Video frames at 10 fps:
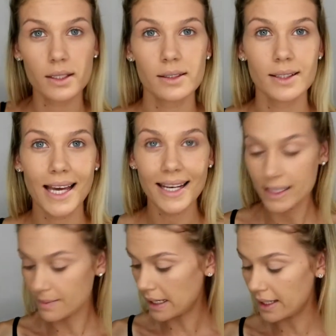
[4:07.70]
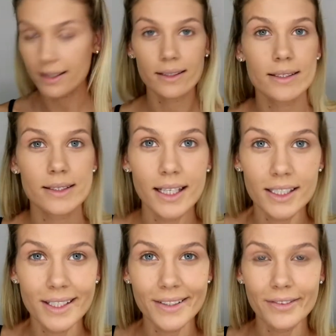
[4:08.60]
That has made
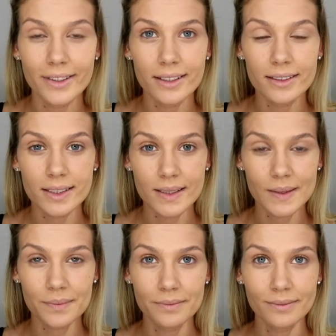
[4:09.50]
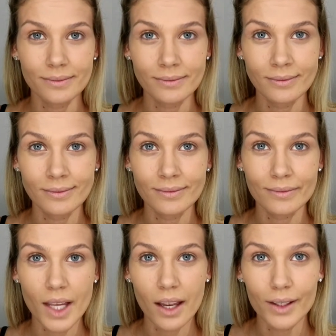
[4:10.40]
such a difference.
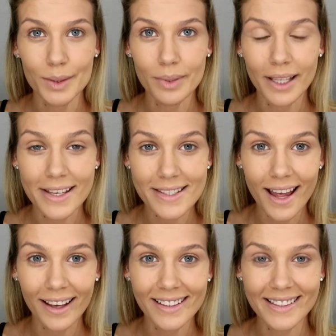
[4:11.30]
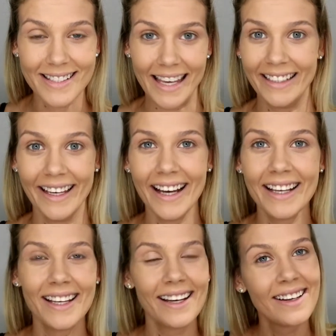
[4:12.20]
God bless that concealer.
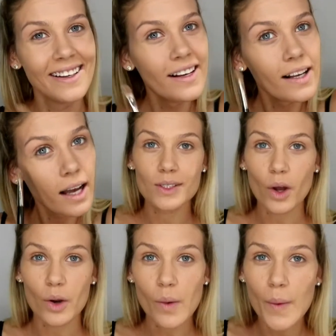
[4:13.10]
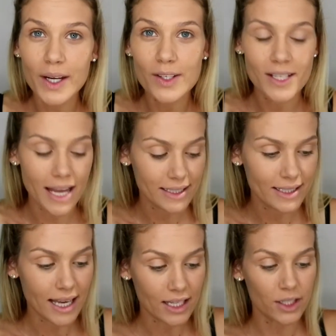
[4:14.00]
So what we're going to do next
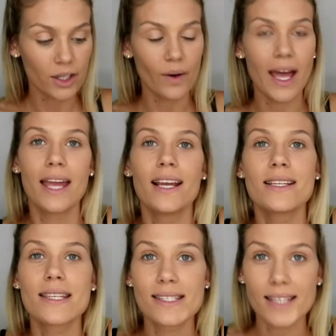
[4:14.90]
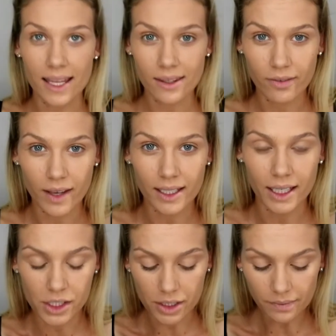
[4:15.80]
is actually go ahead and set the foundation.